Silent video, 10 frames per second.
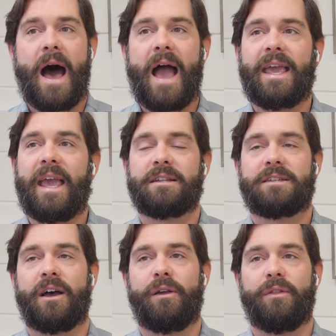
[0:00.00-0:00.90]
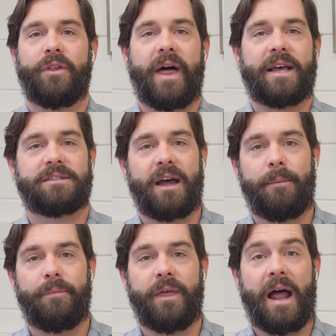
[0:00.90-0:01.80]
I can't tell you the last
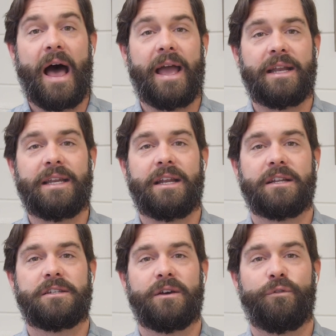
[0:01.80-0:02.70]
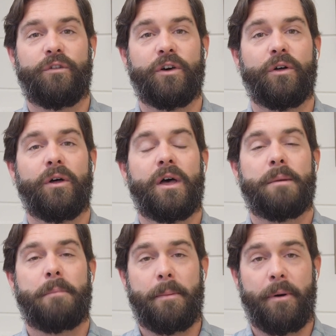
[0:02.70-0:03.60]
time that I needed to fill
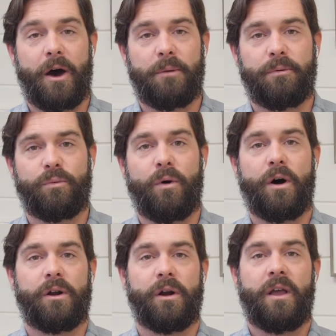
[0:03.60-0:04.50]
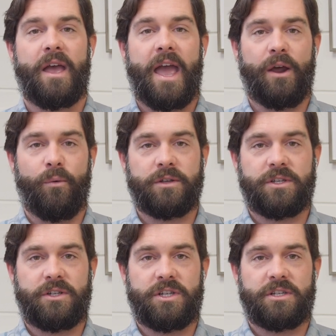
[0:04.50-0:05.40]
my pot up with water and it
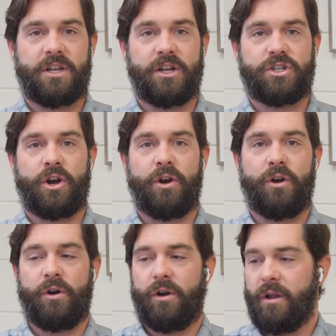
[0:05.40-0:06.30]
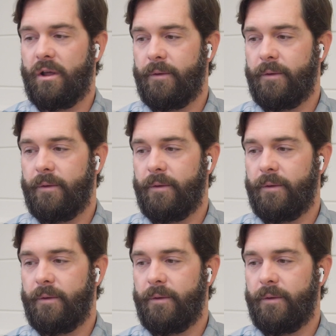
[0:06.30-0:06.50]
wasn't just a turn